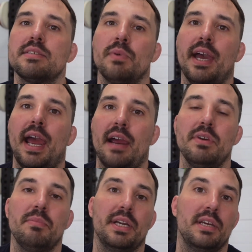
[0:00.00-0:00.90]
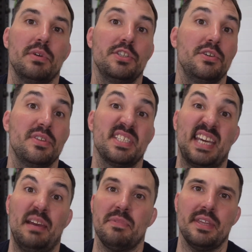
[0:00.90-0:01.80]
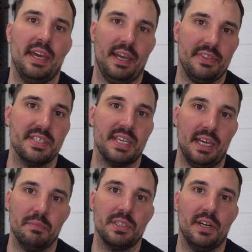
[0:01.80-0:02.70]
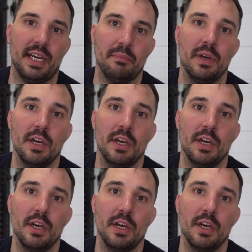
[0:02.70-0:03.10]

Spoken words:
where everybody will do the same thing at the same time.